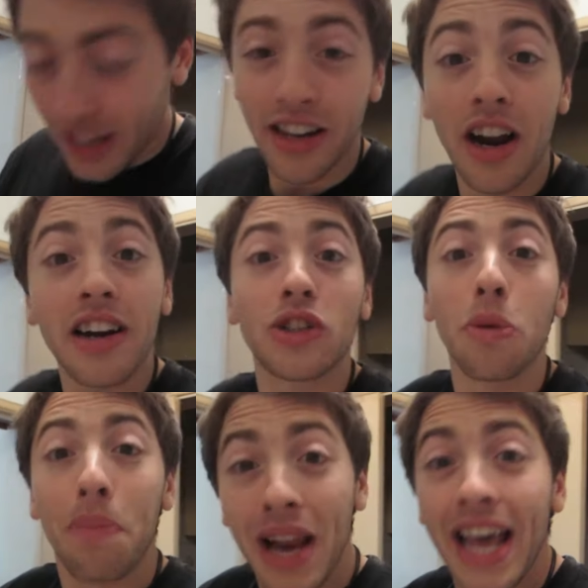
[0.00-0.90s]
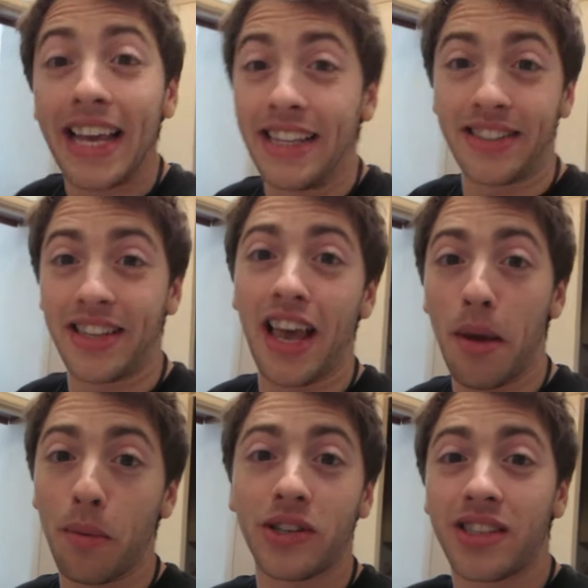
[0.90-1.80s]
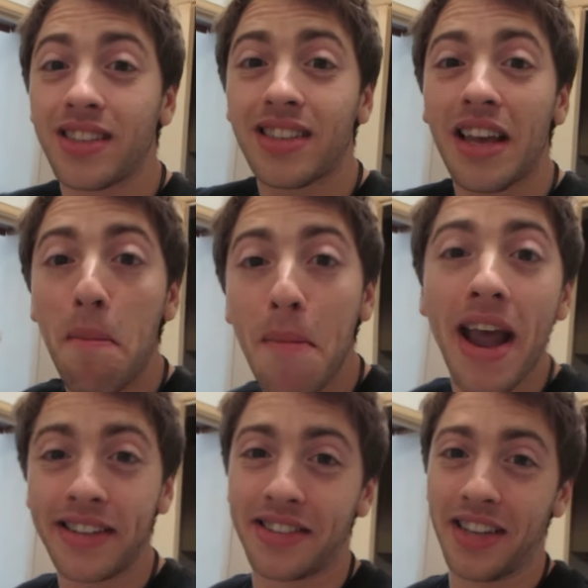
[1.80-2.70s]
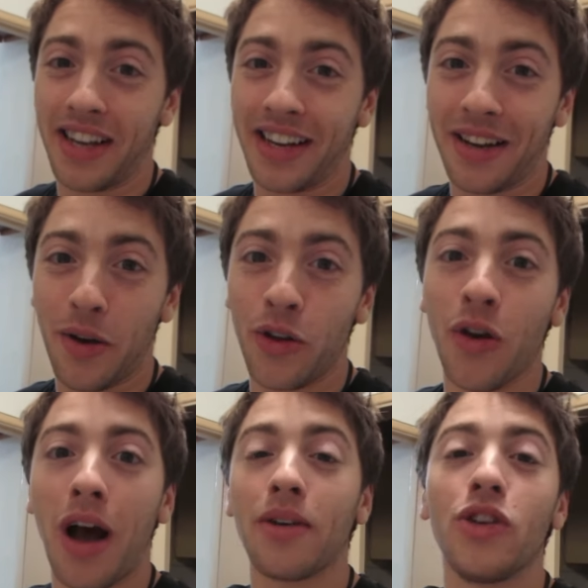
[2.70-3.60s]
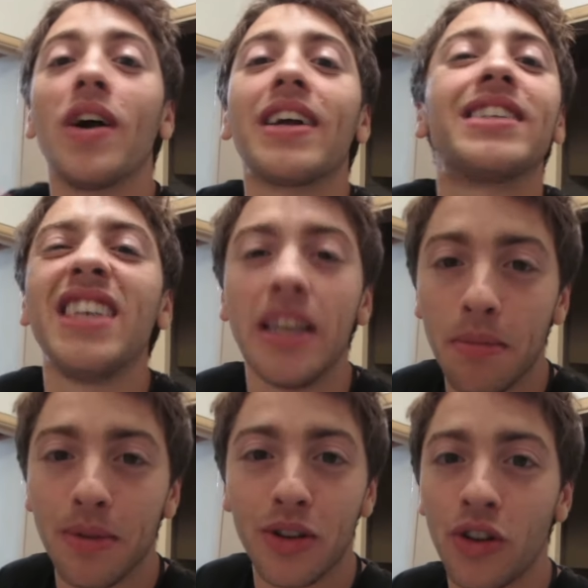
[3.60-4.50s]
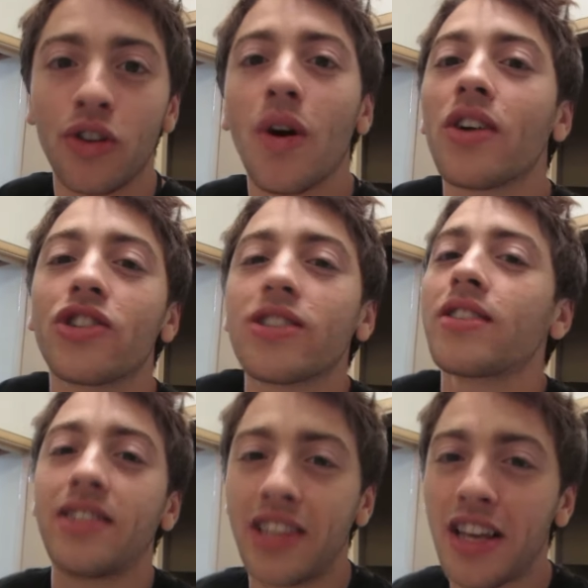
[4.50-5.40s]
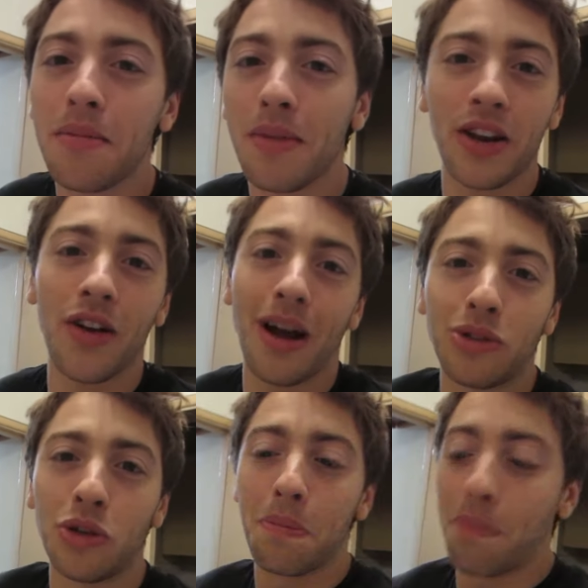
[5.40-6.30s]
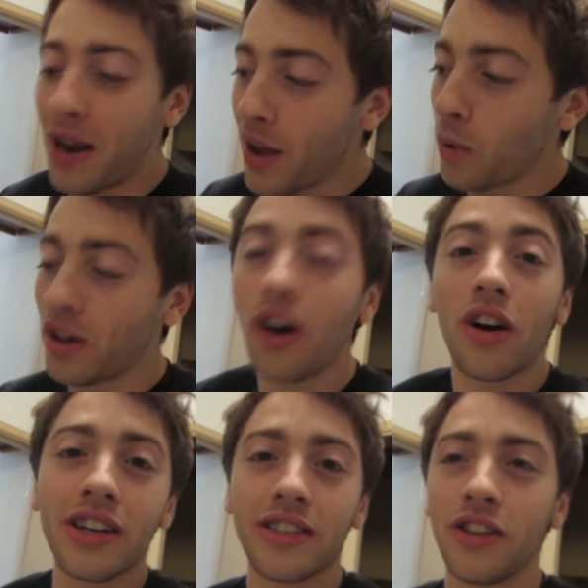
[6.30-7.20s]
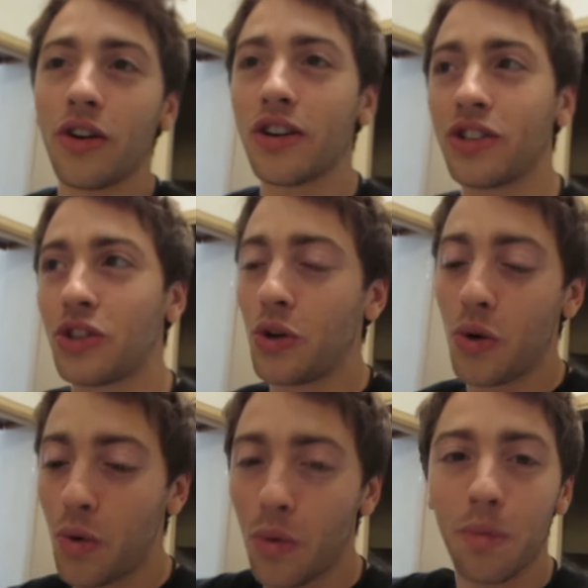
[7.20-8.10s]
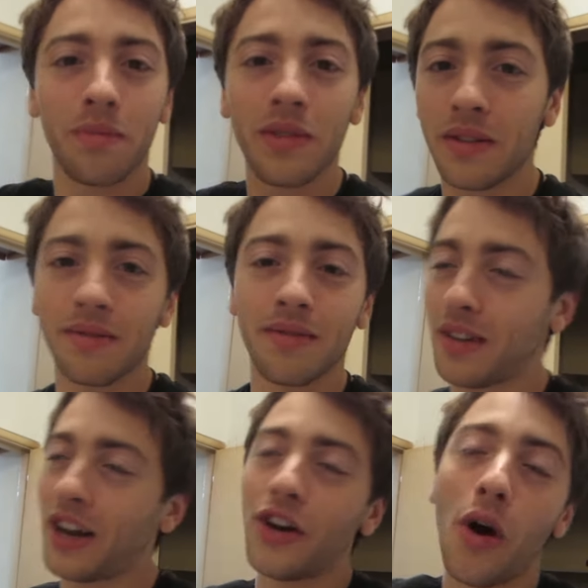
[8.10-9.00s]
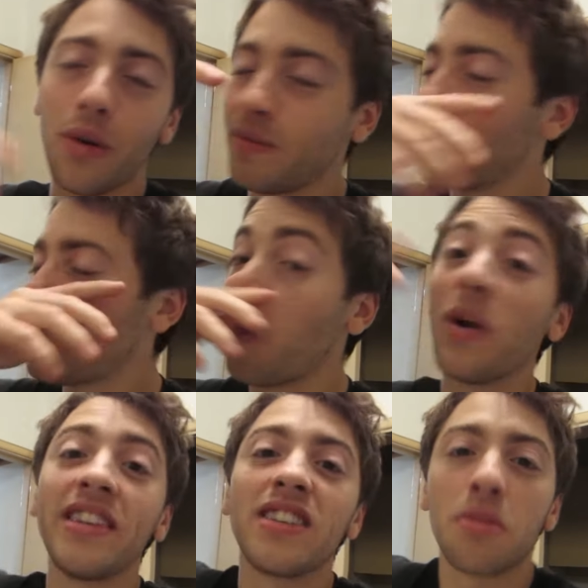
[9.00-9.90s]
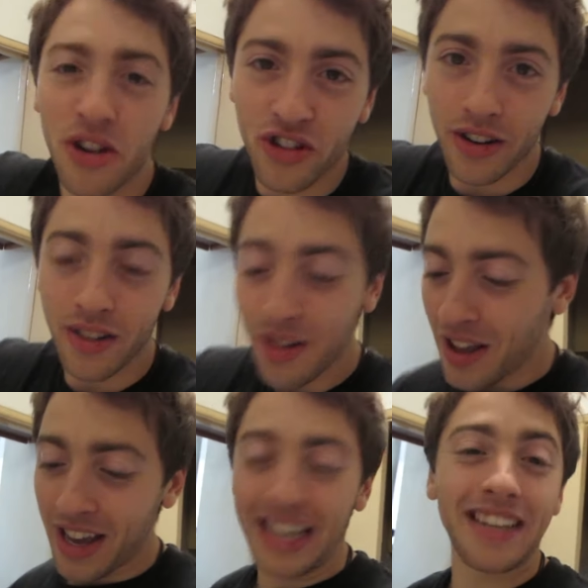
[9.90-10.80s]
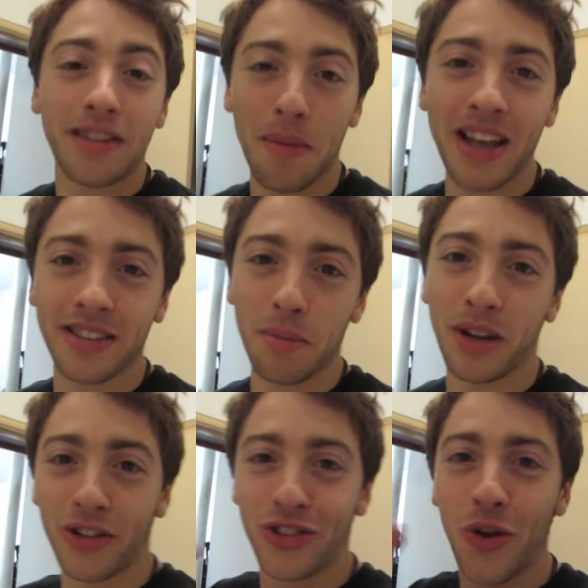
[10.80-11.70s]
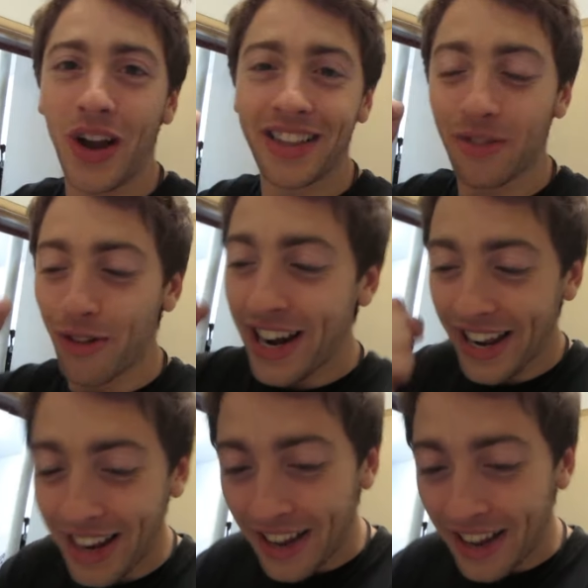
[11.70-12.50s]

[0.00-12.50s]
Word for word: in order to play this game, which is amazing. You have, you are a team. You, you are just a team, and you have to play with ours in order to, I don't know, win this mission. It is amazing because you get really